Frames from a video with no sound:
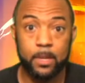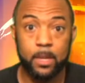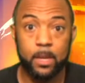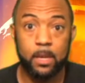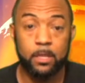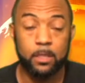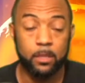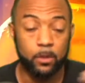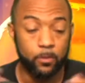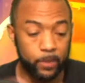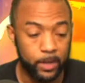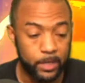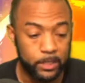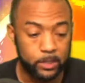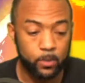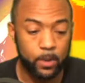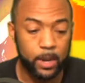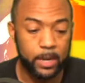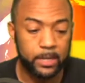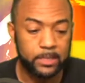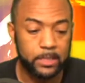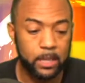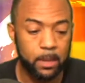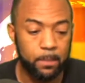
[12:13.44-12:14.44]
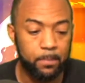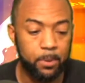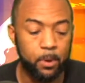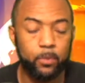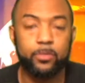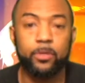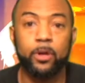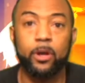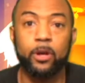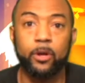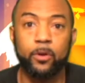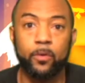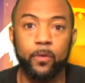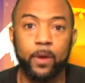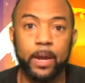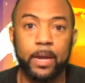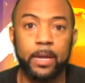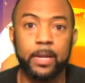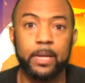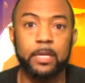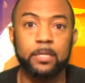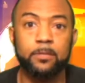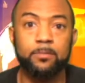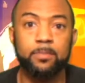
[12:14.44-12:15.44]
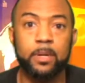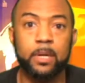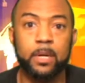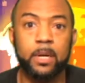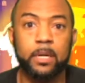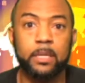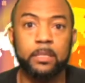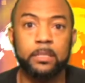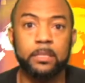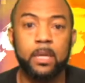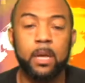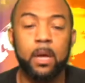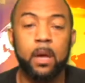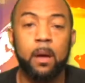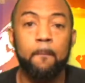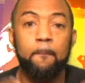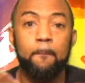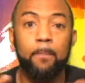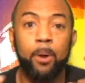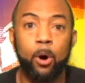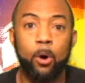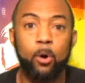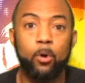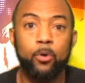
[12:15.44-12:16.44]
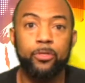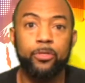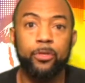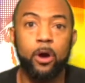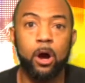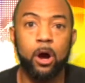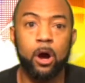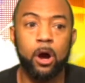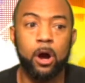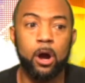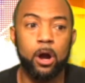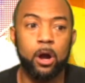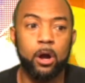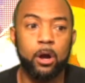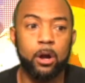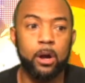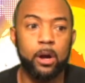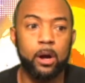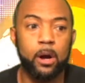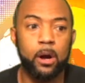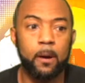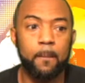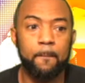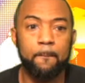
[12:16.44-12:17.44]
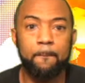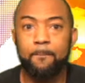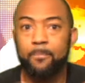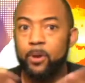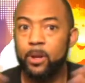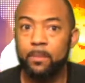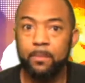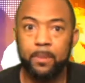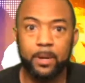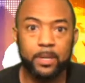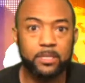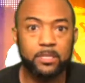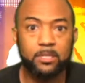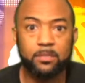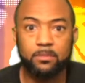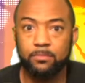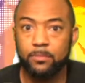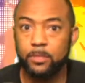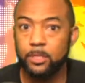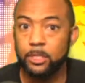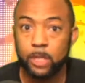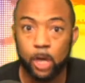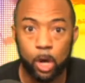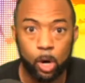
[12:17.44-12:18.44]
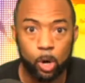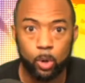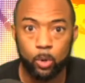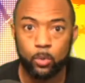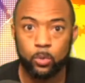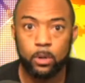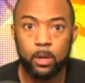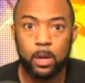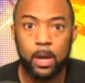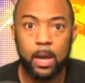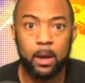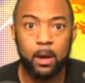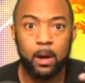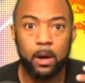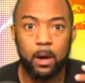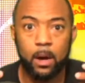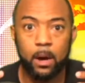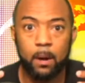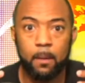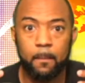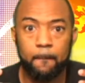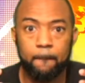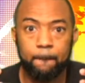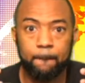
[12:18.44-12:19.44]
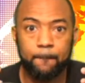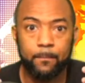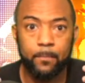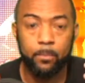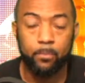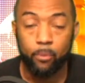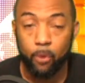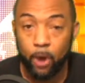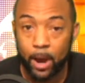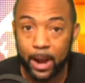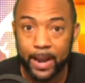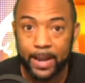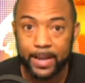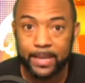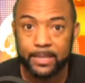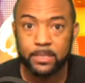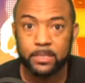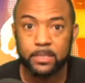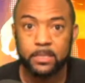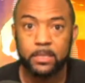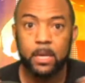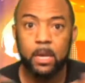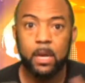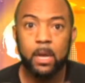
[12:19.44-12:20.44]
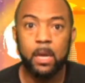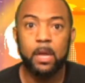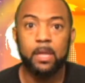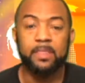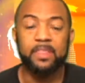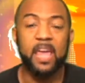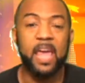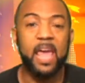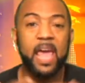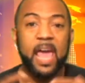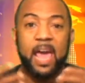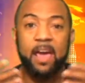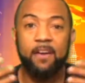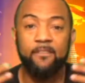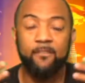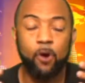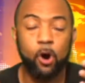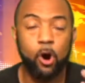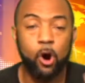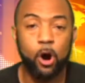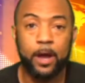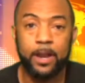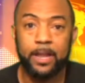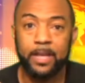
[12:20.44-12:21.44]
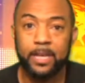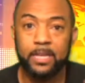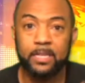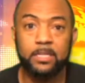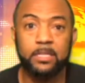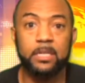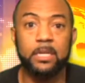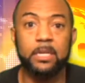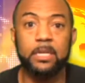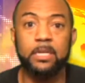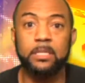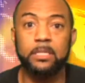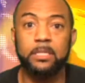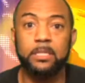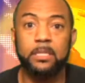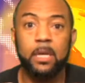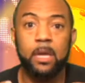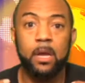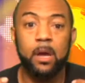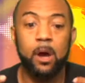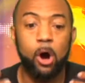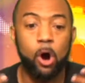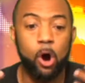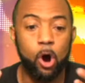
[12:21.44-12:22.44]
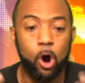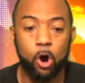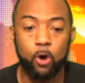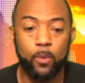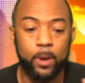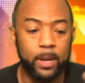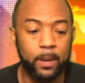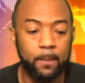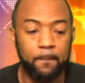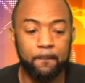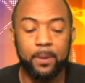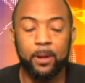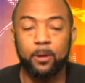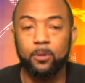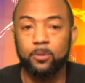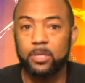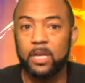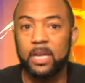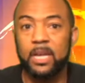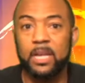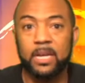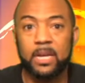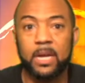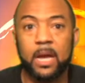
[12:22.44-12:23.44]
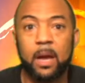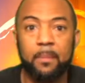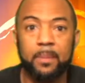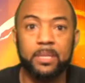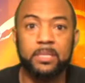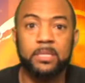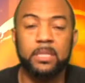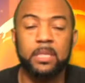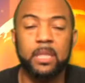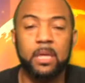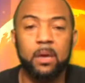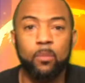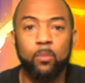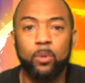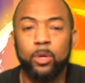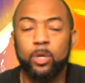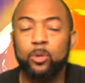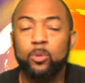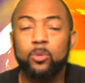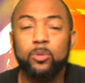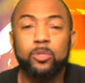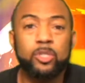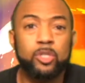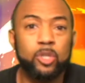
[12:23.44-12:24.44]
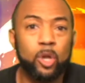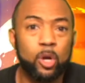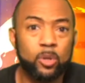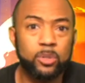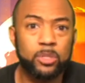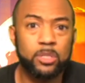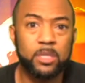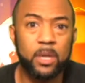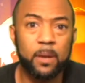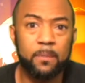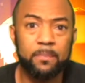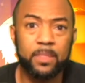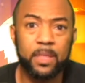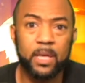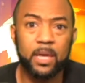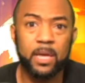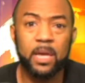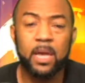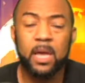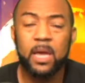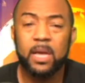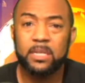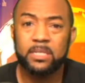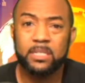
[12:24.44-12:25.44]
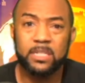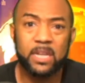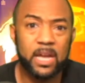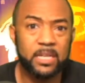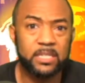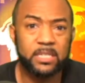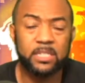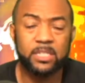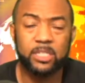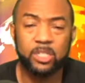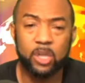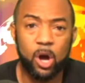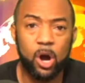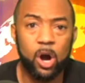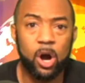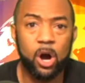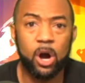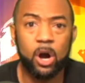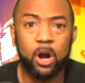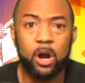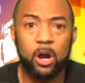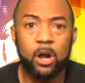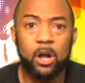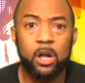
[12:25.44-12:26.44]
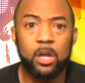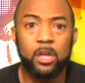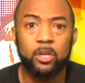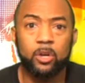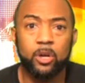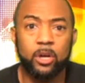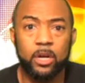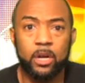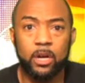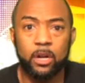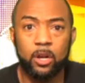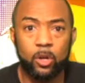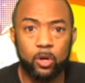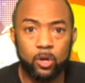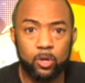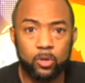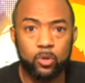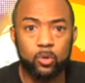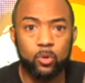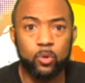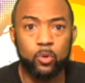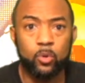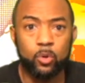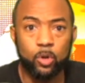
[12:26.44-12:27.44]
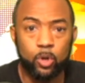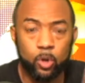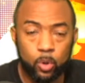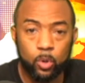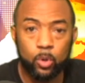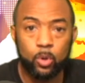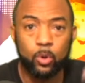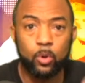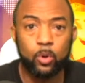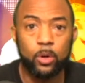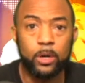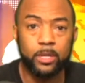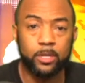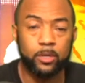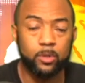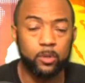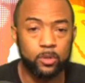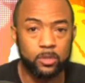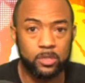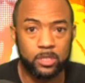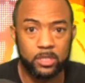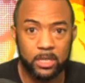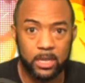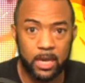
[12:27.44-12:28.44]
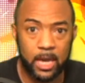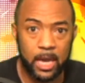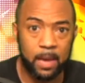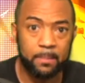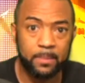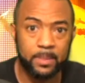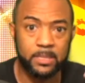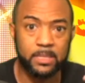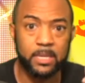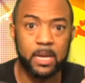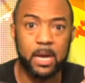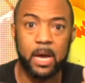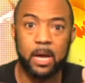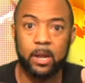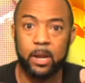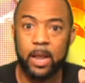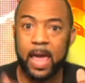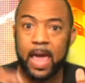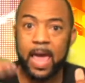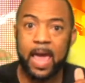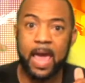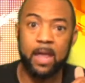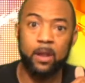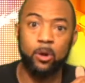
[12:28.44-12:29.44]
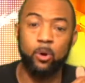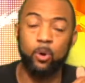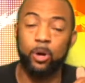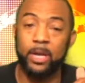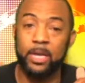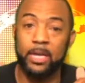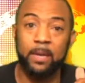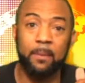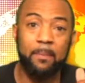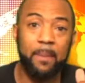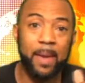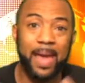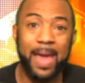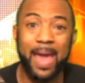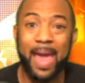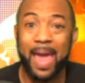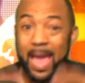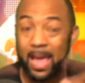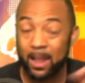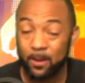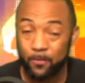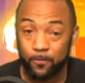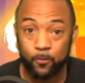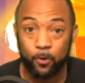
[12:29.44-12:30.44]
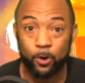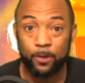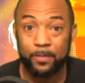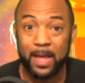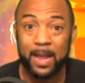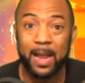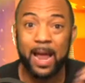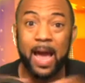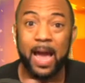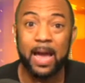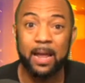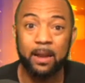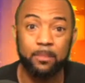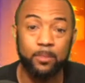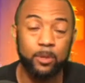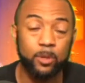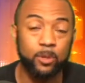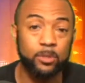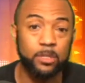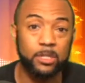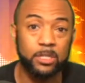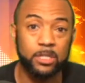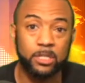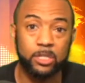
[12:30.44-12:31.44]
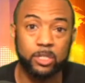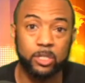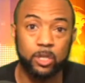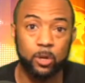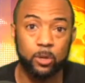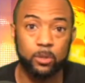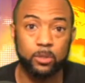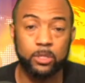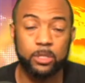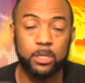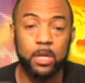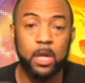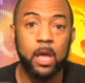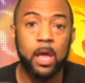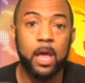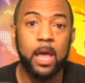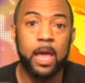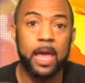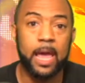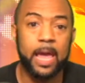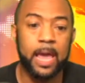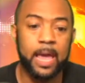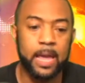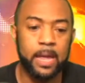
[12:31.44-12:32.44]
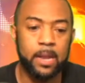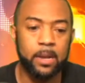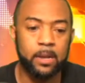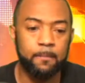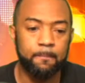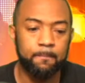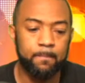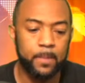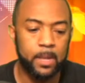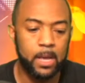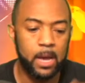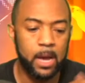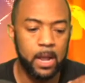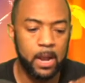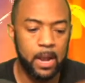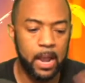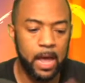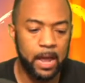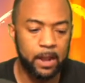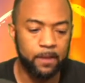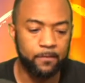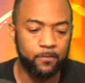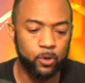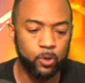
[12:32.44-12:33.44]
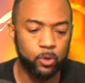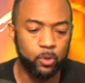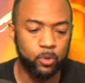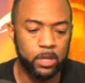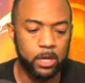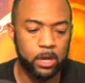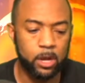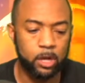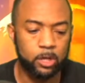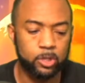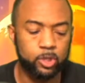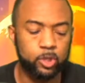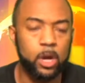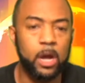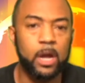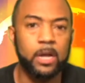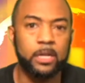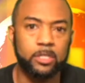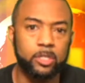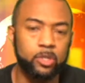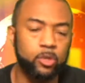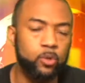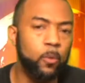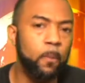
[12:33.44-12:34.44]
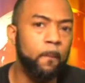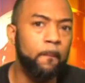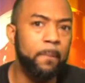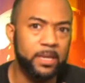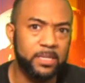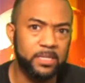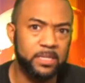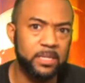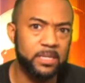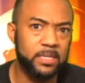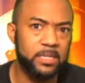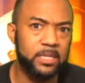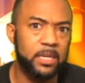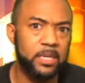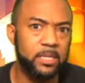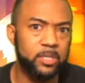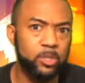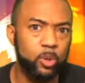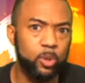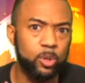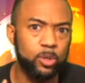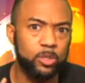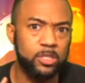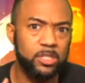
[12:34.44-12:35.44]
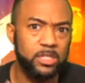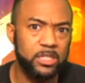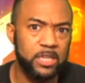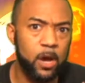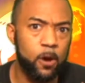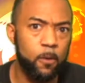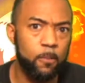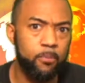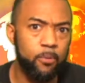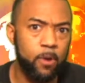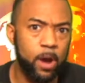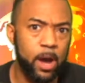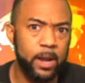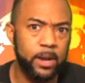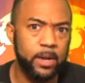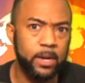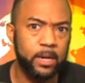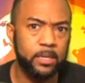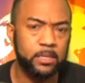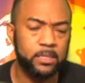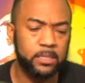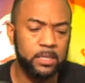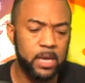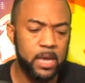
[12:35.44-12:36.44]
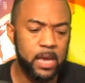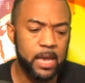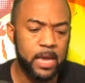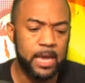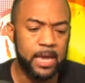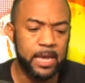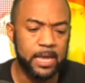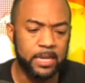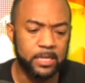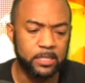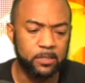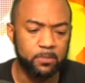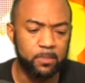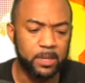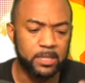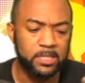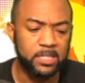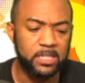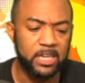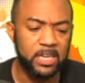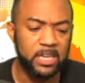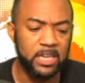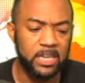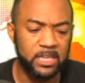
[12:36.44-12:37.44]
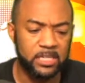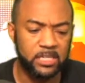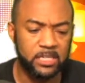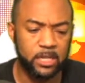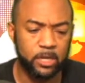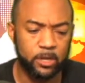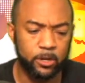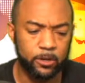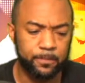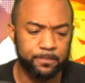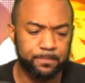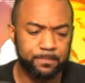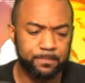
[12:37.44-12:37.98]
The reason why I say both are great is because both are pretty much known brands. They have audiences already built in coming to them. When you search something, chances are you're going to look through Google and you'll see Amazon ad or eBay ad for that item you just searched. And a lot of you that are trying to do businesses or sell products, it is much easier